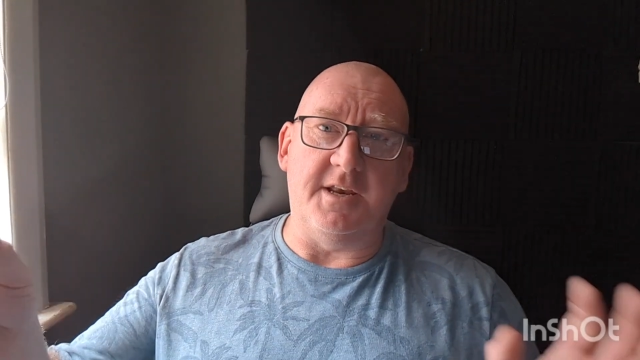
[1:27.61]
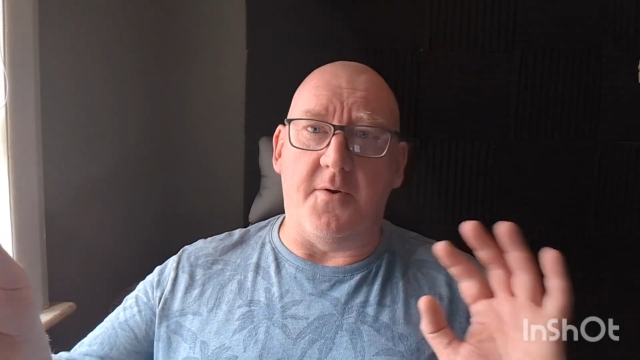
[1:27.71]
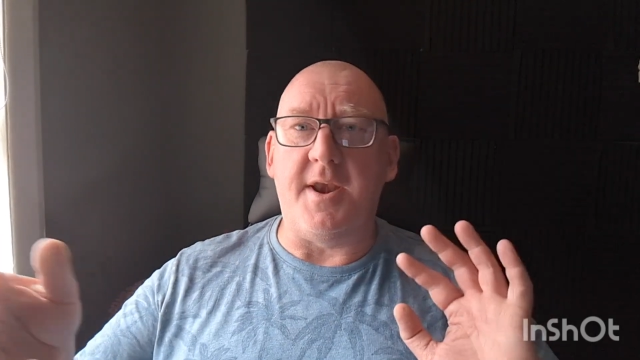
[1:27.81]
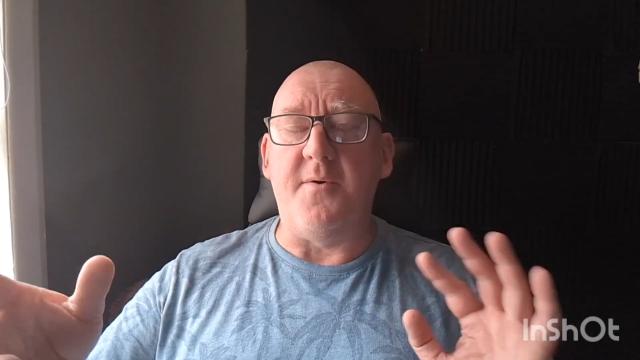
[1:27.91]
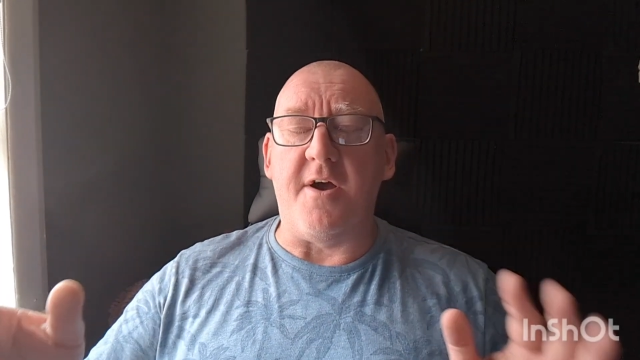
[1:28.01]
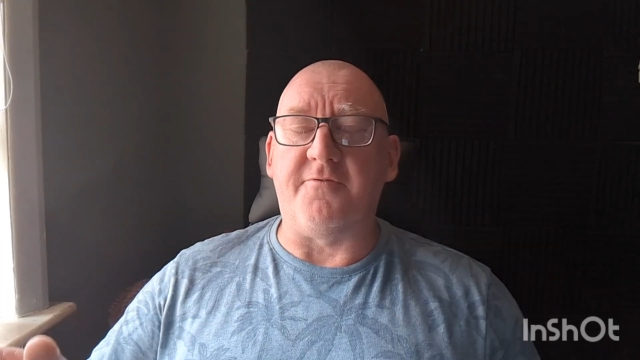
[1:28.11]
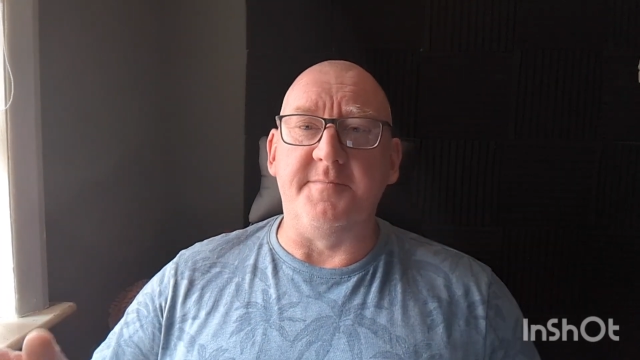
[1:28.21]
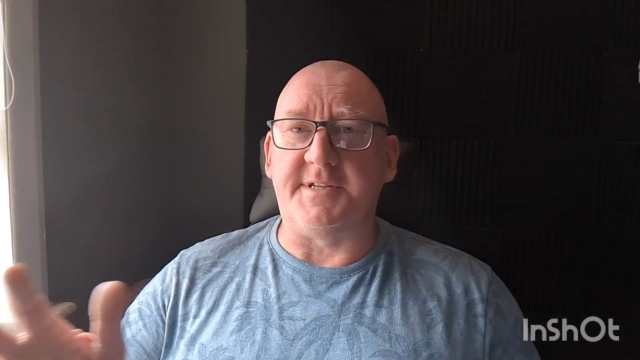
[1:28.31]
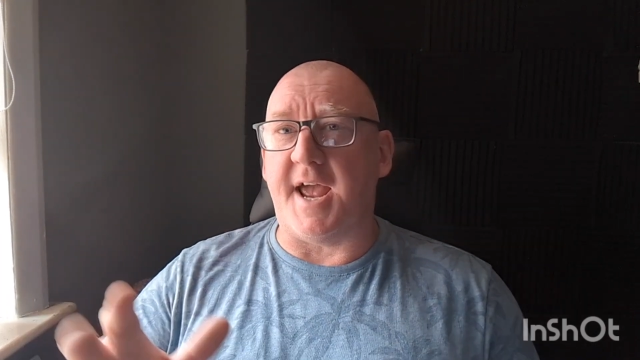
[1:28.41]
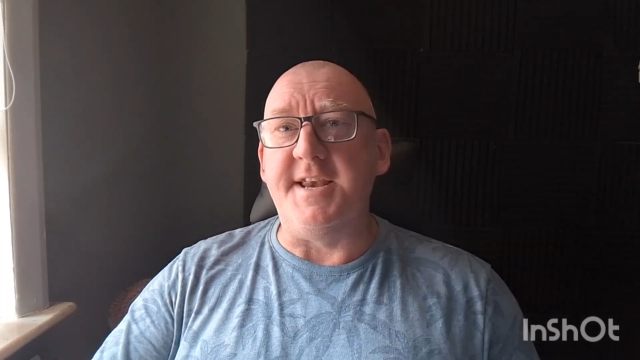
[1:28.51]
you know, anywhere
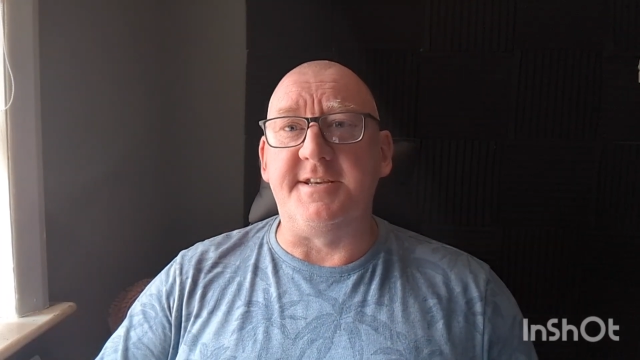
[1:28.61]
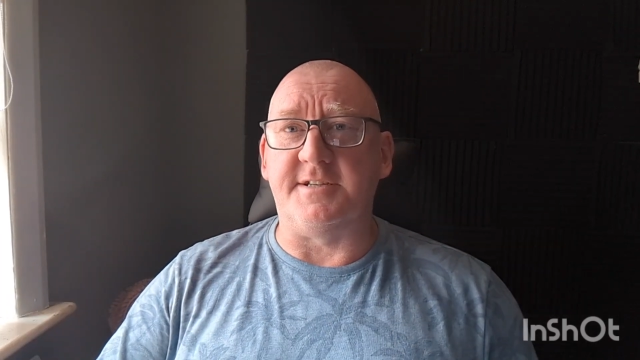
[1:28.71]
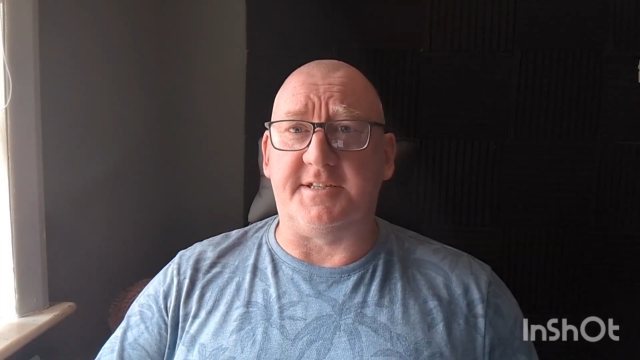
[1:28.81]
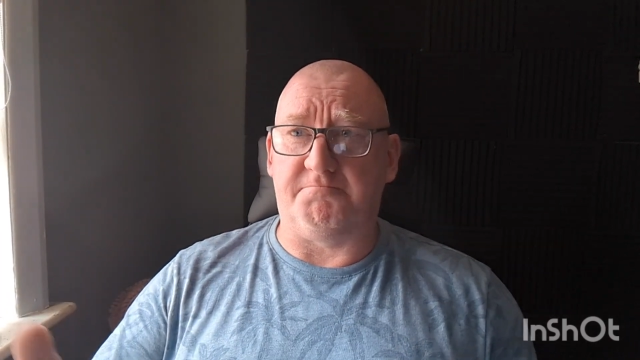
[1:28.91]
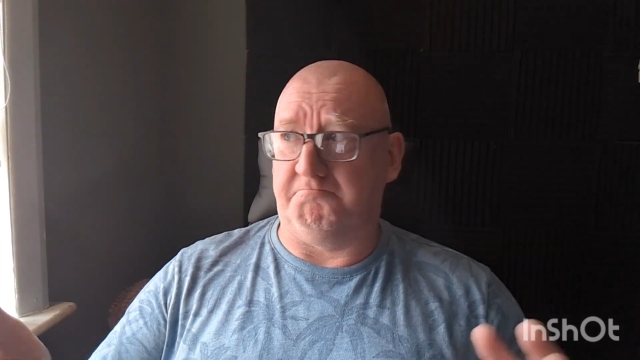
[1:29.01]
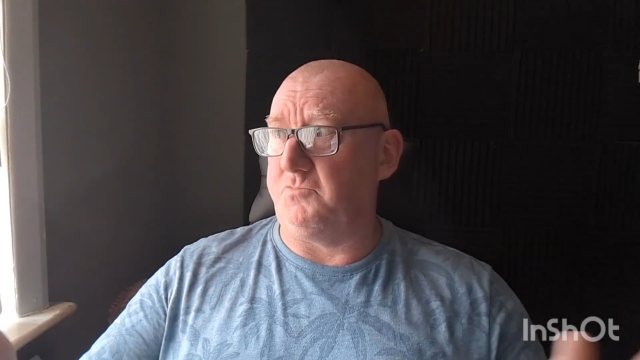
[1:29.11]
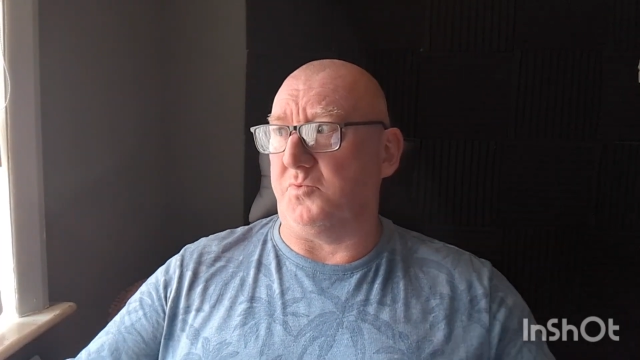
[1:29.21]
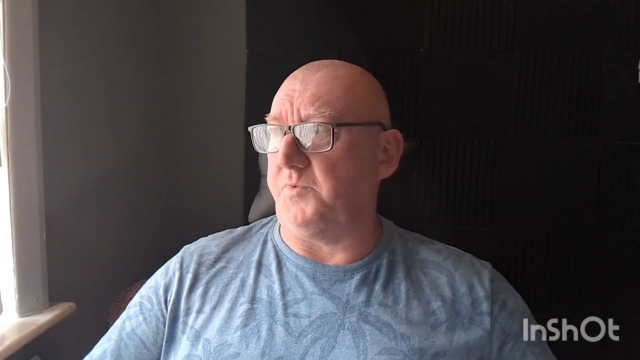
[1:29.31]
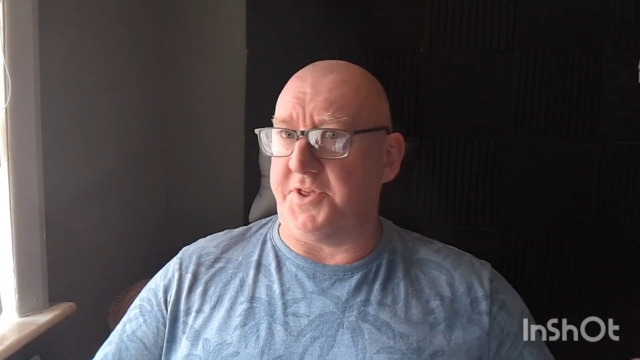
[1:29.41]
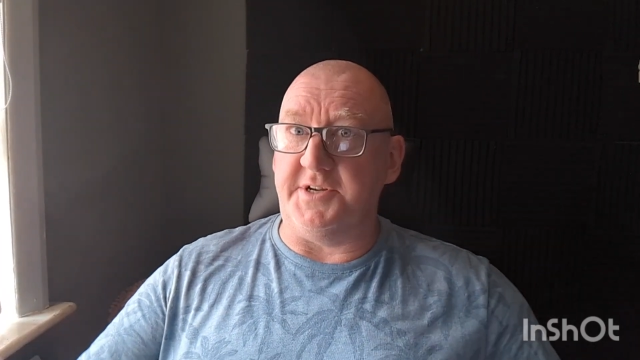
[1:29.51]
from 10 to
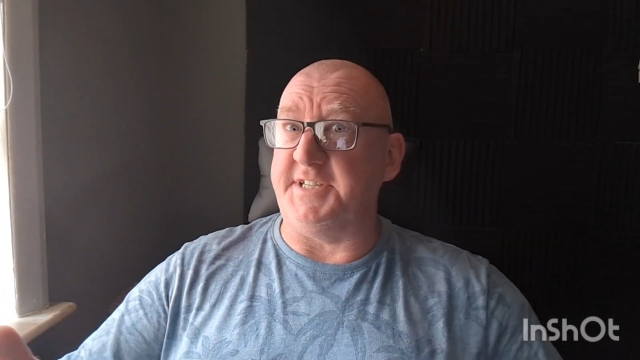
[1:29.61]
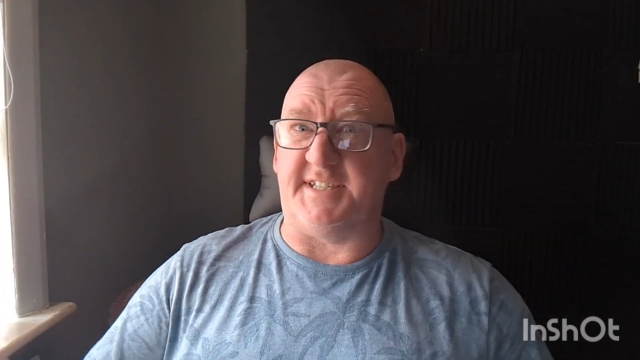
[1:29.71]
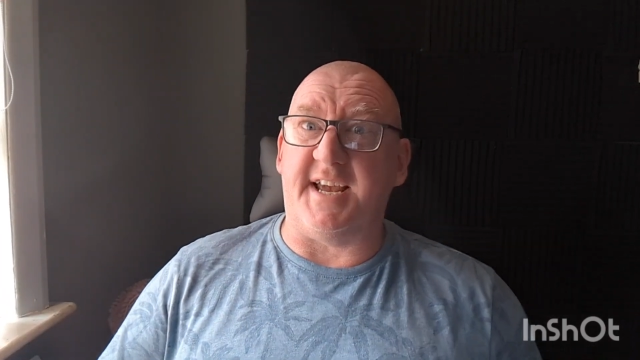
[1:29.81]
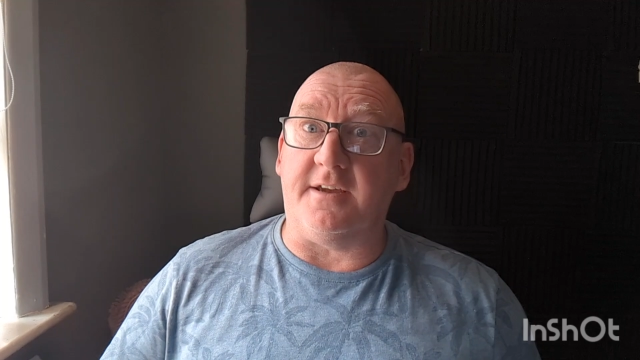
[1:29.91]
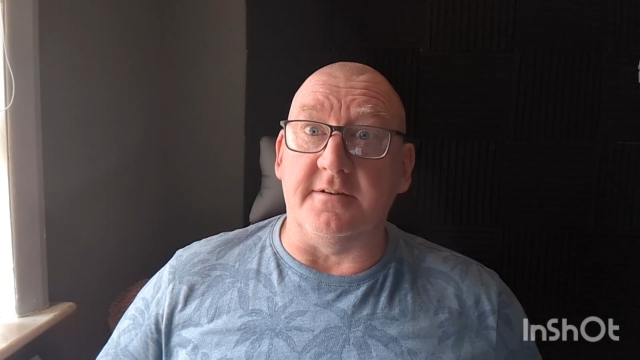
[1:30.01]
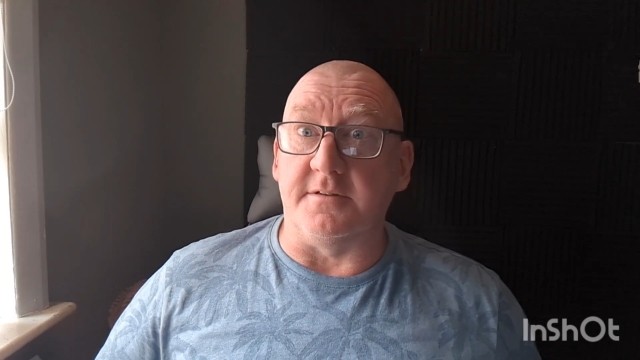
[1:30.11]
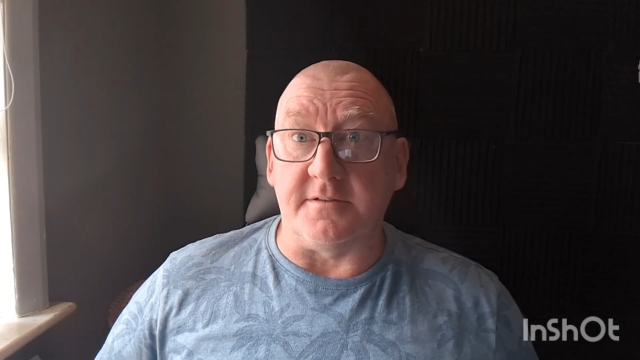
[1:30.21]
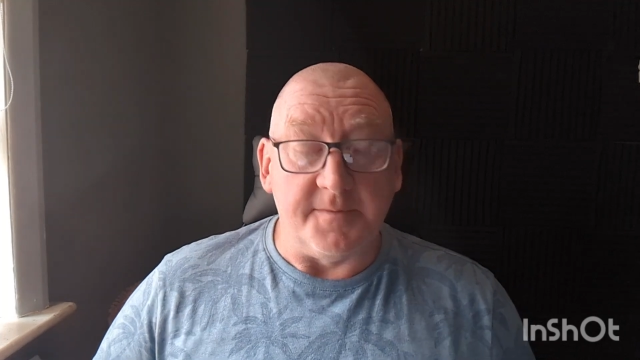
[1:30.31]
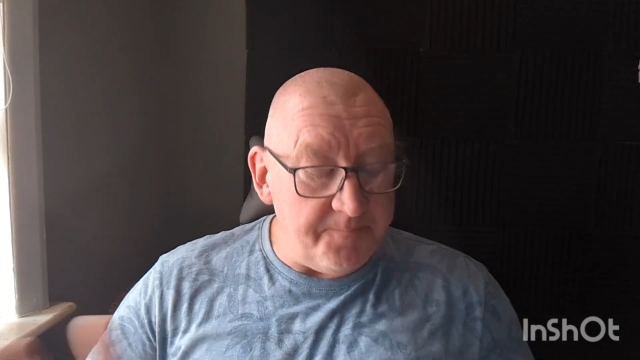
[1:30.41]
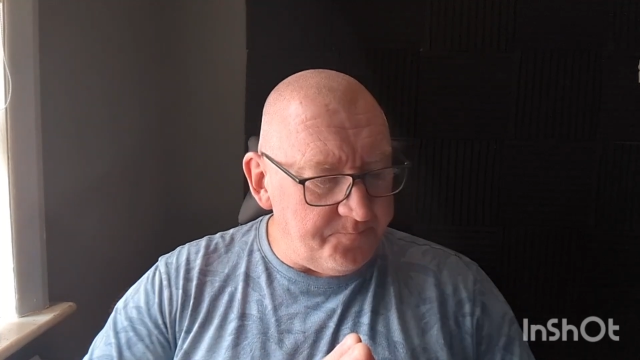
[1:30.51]
30 seconds.